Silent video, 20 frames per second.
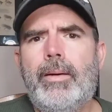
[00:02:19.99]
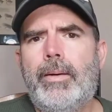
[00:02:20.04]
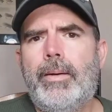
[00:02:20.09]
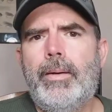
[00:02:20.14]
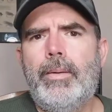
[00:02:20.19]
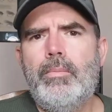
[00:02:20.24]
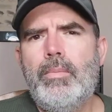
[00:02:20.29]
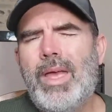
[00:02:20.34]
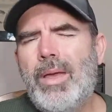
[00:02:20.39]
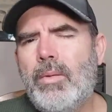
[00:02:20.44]

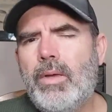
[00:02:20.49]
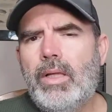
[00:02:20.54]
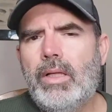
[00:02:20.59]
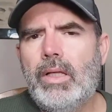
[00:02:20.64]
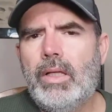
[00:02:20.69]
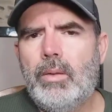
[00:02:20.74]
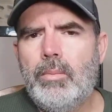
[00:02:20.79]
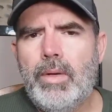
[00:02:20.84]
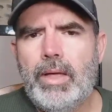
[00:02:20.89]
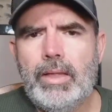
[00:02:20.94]
uh, maybe a
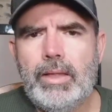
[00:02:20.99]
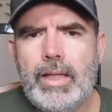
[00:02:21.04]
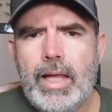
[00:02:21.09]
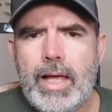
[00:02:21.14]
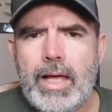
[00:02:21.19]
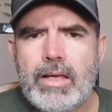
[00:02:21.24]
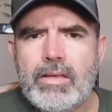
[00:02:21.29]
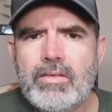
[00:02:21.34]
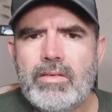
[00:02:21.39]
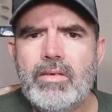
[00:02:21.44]
little bit
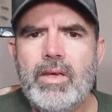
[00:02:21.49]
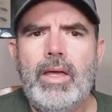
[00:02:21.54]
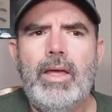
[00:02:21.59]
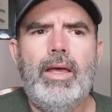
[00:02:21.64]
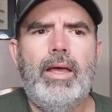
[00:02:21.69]
less.